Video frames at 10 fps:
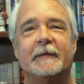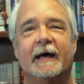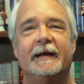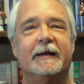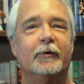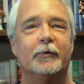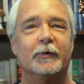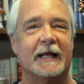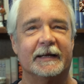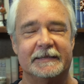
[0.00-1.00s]
I didn't go
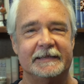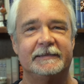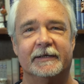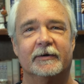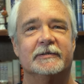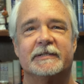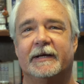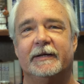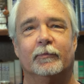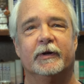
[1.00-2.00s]
into a lot of detail because
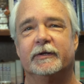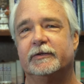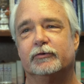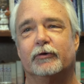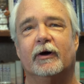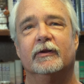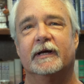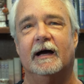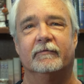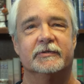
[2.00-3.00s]
I didn't want to derail the
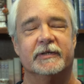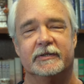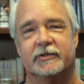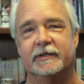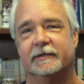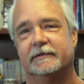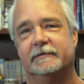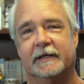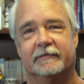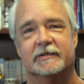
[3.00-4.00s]
conversation and
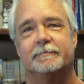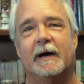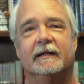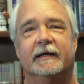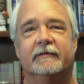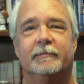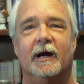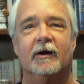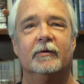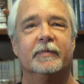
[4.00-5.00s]
take the spotlight from her.